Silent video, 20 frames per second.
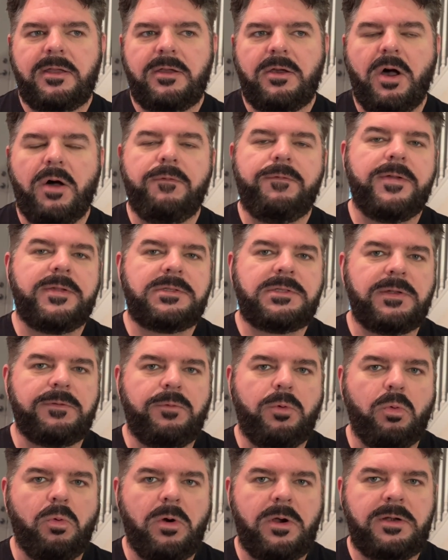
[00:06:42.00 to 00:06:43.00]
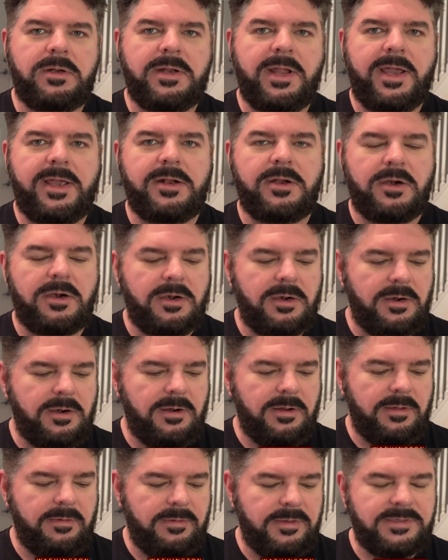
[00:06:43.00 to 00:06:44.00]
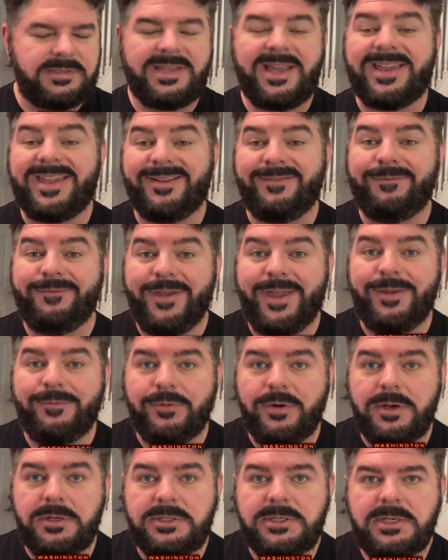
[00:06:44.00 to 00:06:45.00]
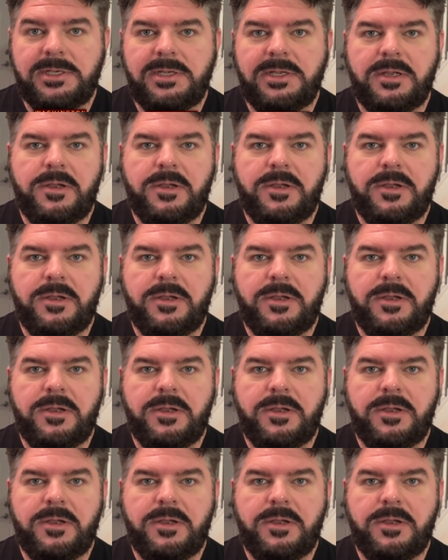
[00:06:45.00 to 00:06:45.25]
offensive coordinator, second favorite.